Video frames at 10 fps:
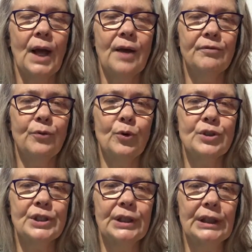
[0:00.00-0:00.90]

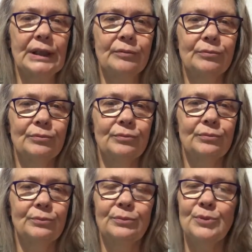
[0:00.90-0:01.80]
Unfortunately,
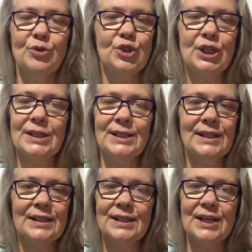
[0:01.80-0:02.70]
she
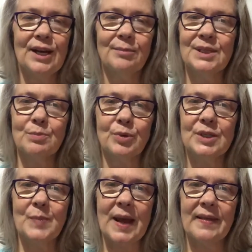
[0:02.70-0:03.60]
didn't tell Miss
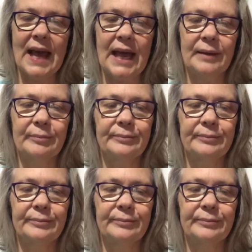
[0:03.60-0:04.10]
Brisbane that.